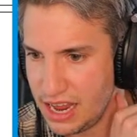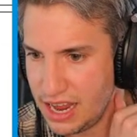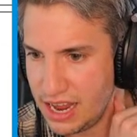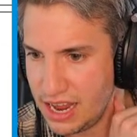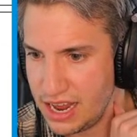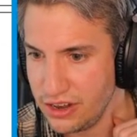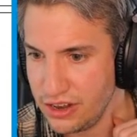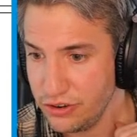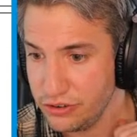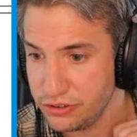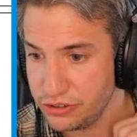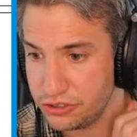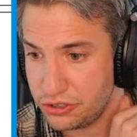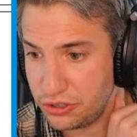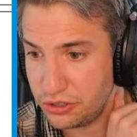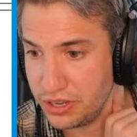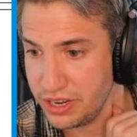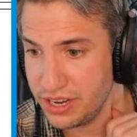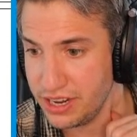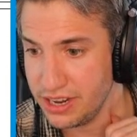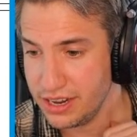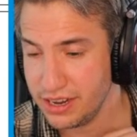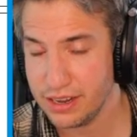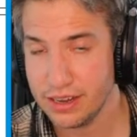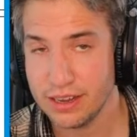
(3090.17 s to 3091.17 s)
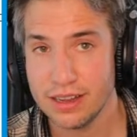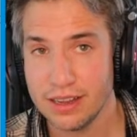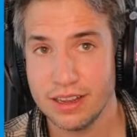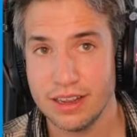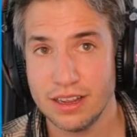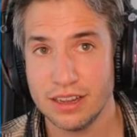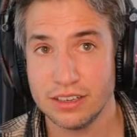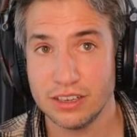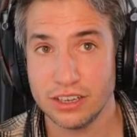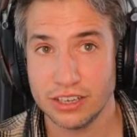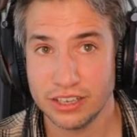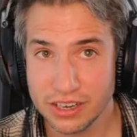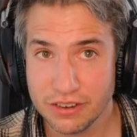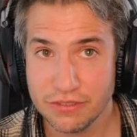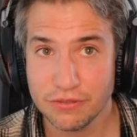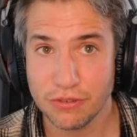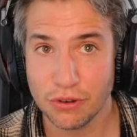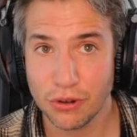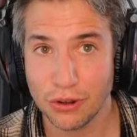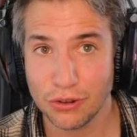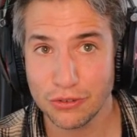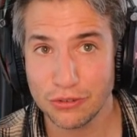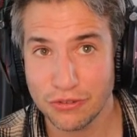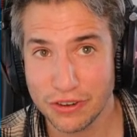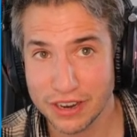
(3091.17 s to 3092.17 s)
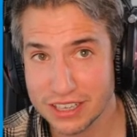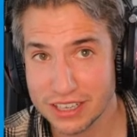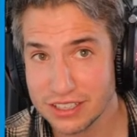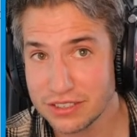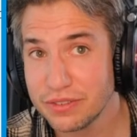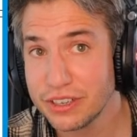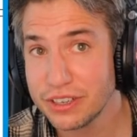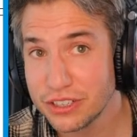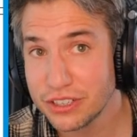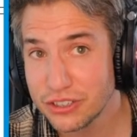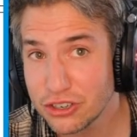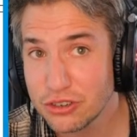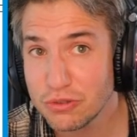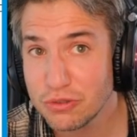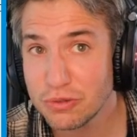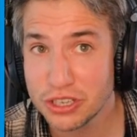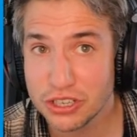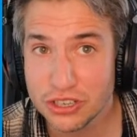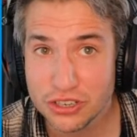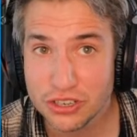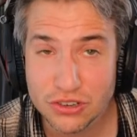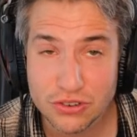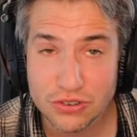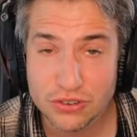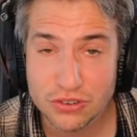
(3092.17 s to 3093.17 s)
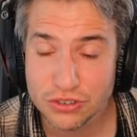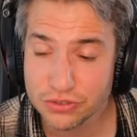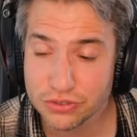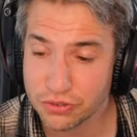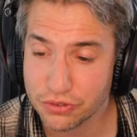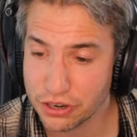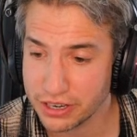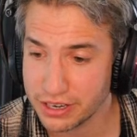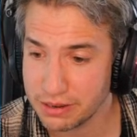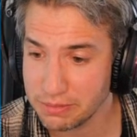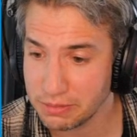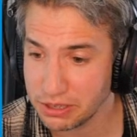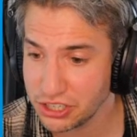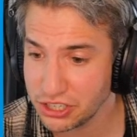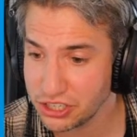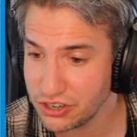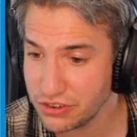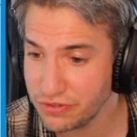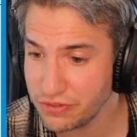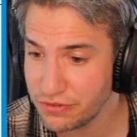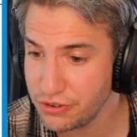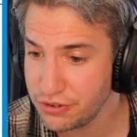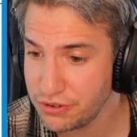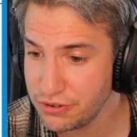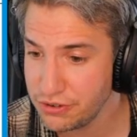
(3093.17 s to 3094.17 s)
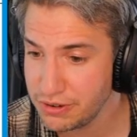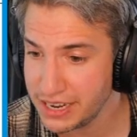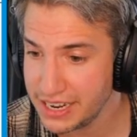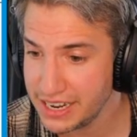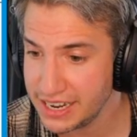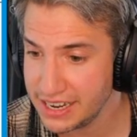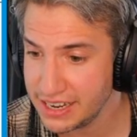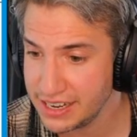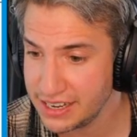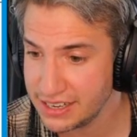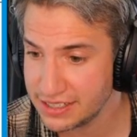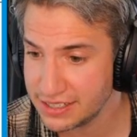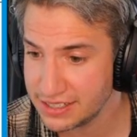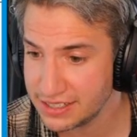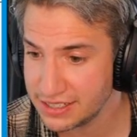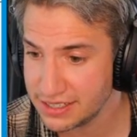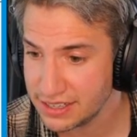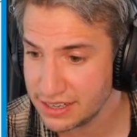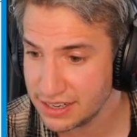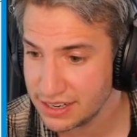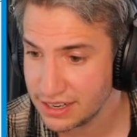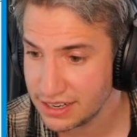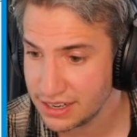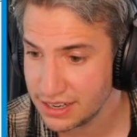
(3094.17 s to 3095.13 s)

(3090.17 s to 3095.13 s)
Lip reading: And usually the default phase filter you would use for a demolition view is